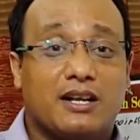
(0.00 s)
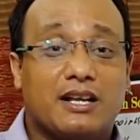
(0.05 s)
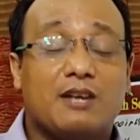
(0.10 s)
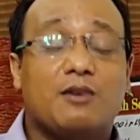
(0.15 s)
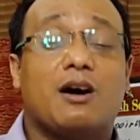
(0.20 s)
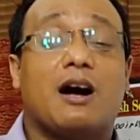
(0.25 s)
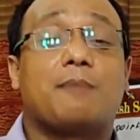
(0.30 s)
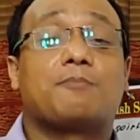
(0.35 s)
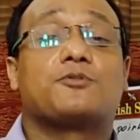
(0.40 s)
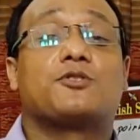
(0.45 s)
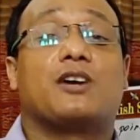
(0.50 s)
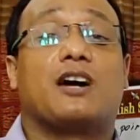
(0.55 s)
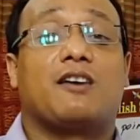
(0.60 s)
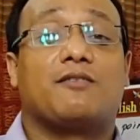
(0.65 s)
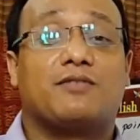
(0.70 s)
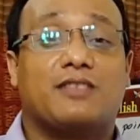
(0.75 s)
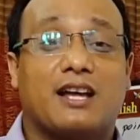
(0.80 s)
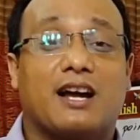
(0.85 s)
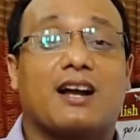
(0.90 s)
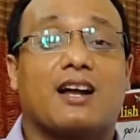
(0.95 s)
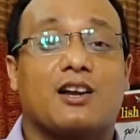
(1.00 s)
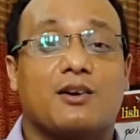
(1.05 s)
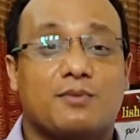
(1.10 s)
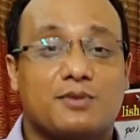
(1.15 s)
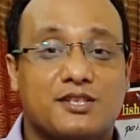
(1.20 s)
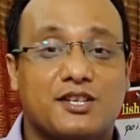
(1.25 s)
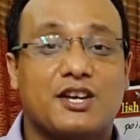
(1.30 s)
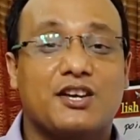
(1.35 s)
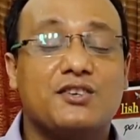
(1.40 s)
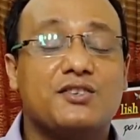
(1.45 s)
have that kind
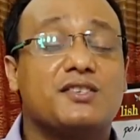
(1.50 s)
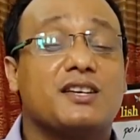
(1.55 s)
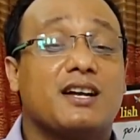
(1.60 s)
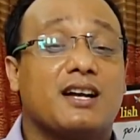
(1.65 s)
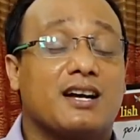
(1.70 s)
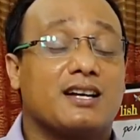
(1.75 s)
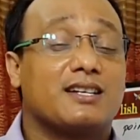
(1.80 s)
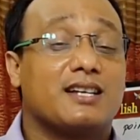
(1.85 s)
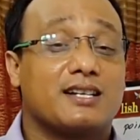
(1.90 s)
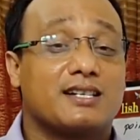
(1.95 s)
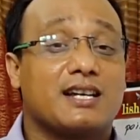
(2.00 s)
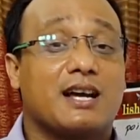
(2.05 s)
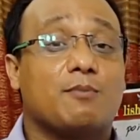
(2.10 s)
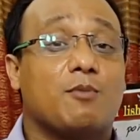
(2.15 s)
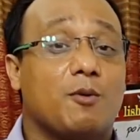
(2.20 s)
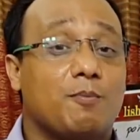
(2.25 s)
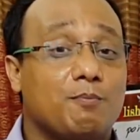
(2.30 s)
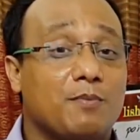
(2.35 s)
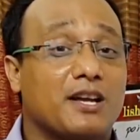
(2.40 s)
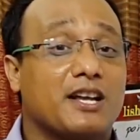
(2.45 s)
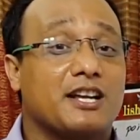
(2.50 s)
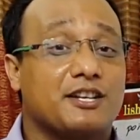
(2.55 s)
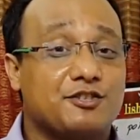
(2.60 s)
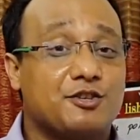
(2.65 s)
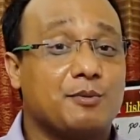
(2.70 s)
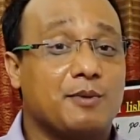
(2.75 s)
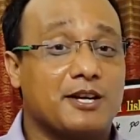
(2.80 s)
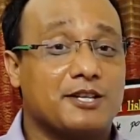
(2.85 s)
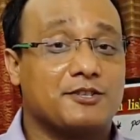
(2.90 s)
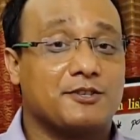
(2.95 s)
of sense at the time of making
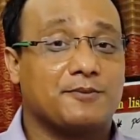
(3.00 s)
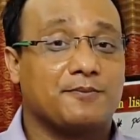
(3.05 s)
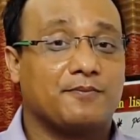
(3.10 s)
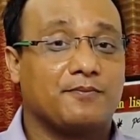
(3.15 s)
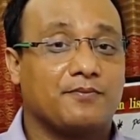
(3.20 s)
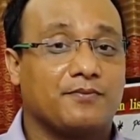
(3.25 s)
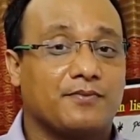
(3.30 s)
debate.